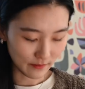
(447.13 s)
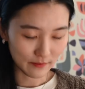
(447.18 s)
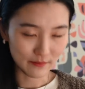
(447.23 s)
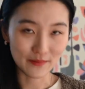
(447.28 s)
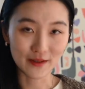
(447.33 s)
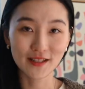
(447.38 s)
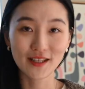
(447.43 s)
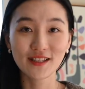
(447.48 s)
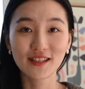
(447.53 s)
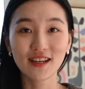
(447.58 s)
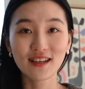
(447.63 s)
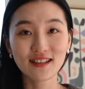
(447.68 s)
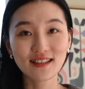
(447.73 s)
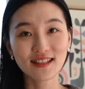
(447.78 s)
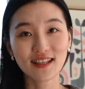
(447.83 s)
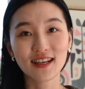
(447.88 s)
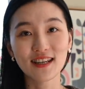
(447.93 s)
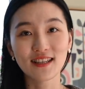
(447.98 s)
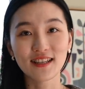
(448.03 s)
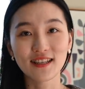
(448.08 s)
But the
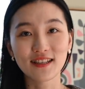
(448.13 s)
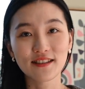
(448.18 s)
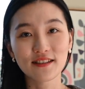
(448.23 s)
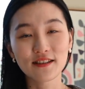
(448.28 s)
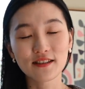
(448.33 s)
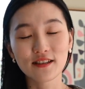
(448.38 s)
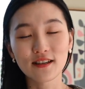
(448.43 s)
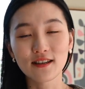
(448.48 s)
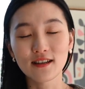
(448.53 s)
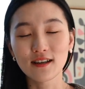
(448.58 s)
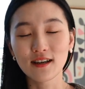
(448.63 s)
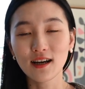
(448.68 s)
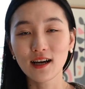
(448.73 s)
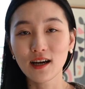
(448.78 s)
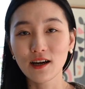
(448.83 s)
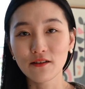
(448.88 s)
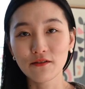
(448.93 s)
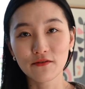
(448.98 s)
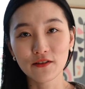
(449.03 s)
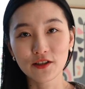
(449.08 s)
downside is the
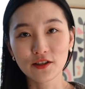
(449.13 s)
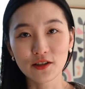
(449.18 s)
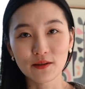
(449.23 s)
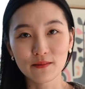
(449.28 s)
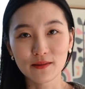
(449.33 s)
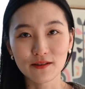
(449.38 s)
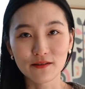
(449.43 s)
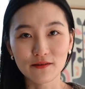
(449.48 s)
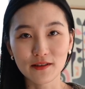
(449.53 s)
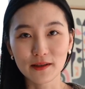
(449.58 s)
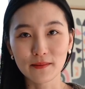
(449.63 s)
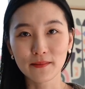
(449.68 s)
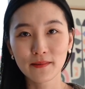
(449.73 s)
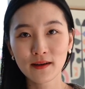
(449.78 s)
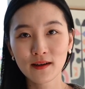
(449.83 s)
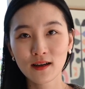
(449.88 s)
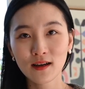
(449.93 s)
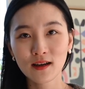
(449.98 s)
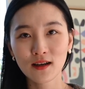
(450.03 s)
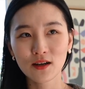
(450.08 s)
half fisherman rib
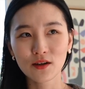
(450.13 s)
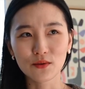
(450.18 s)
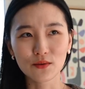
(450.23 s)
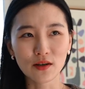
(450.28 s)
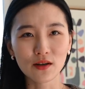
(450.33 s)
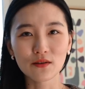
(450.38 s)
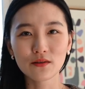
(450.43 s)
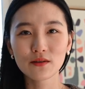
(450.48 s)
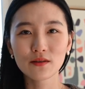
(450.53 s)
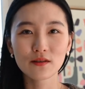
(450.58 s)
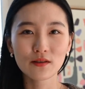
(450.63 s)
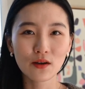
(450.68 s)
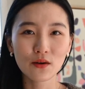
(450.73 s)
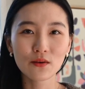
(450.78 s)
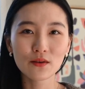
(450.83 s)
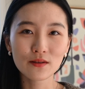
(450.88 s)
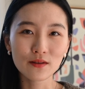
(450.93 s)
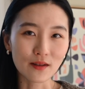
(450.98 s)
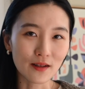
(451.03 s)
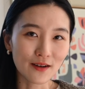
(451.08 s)
grows so
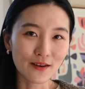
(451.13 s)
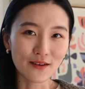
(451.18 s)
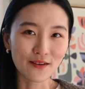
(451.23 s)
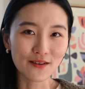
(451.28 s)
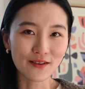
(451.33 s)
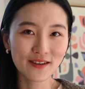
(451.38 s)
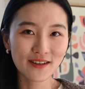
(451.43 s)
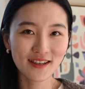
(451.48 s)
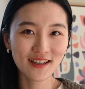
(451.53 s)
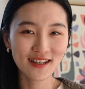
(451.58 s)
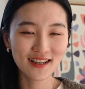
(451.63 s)
slow.